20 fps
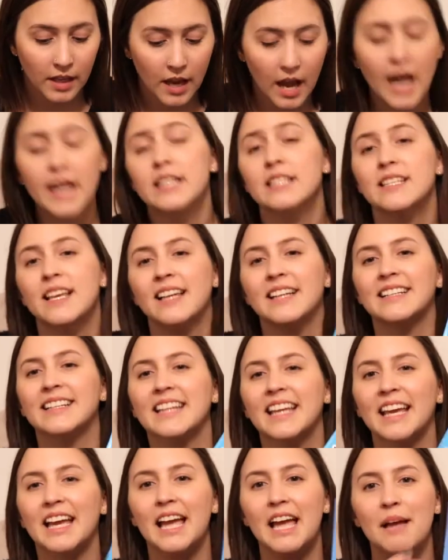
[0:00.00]
I decided to
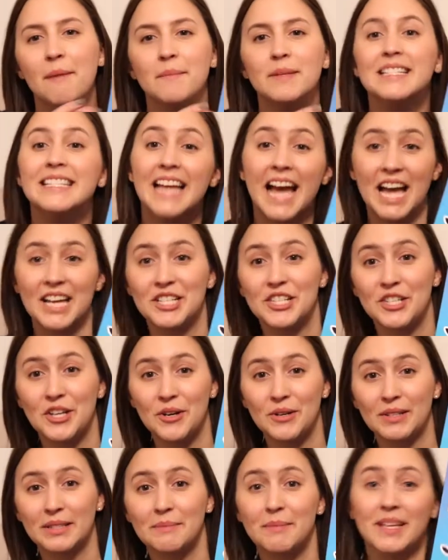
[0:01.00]
get him dad
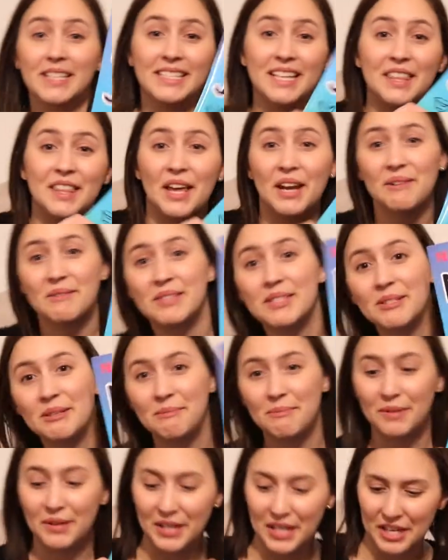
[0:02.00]
jokes because I thought it was
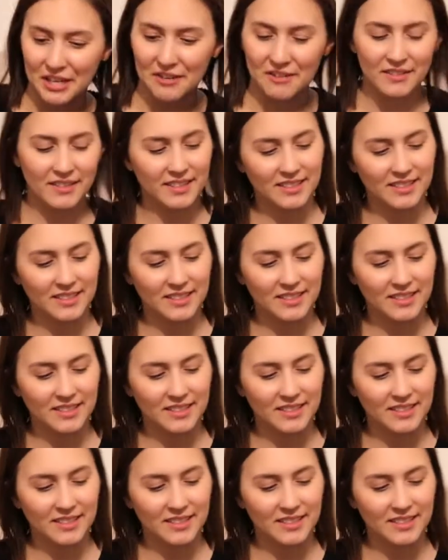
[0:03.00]
super cute.